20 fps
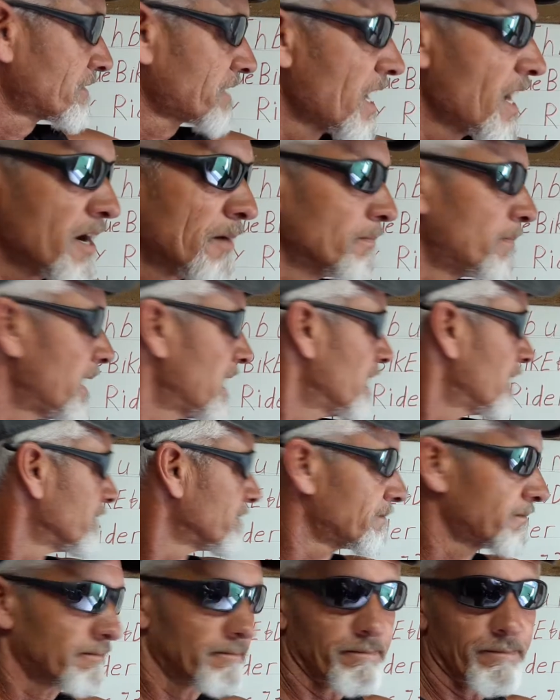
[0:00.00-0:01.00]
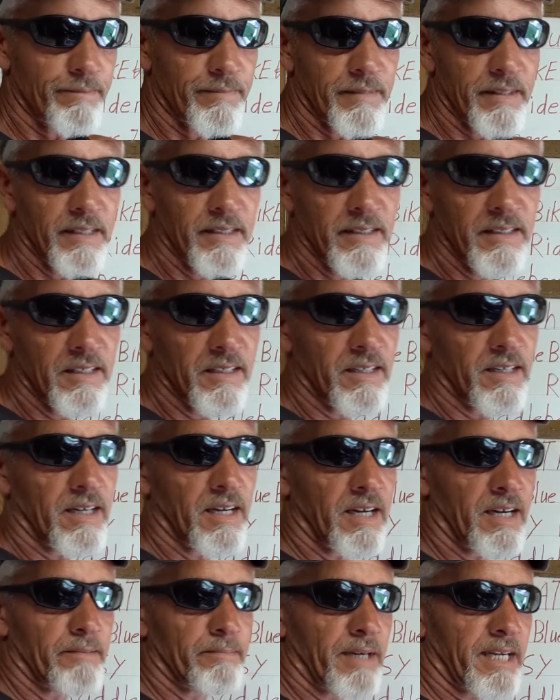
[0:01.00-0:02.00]
compound.
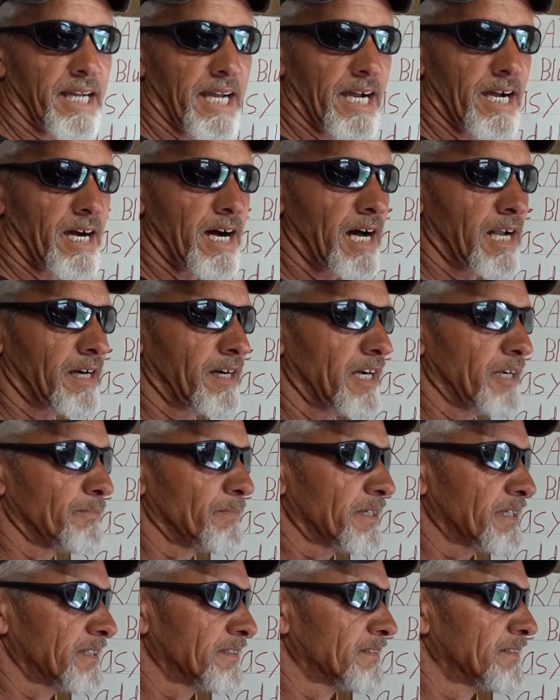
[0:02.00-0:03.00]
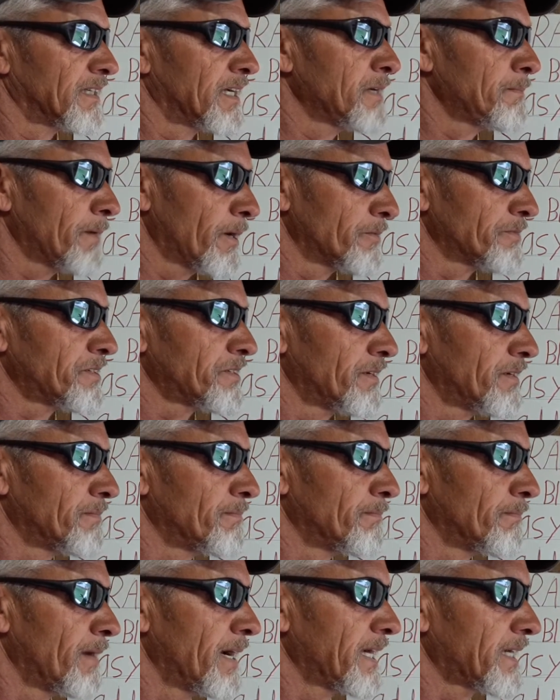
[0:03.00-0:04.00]
Uh, Big Al holler at me. He' supposed to
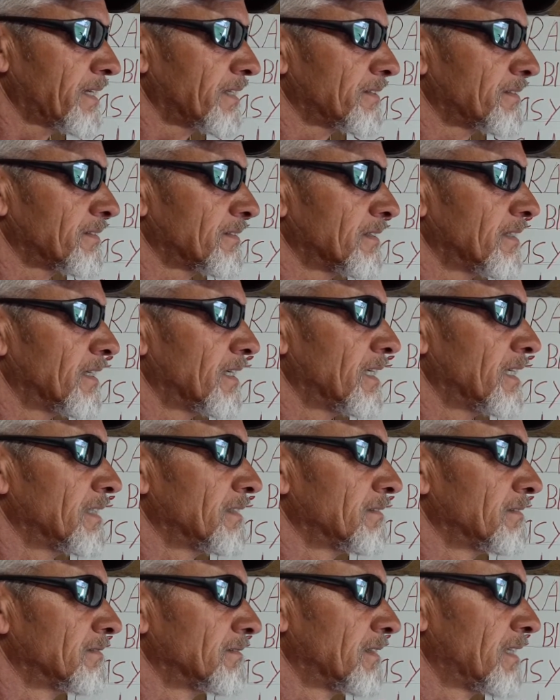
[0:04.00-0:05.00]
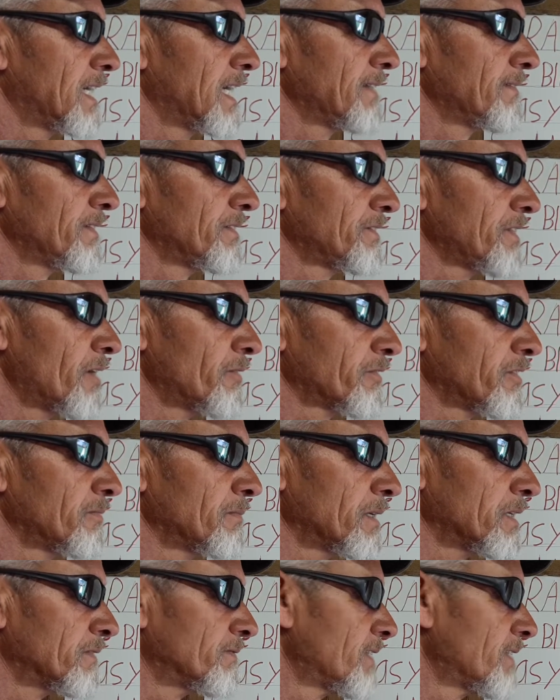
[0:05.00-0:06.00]
make it. Uh, I haven't talked to him on the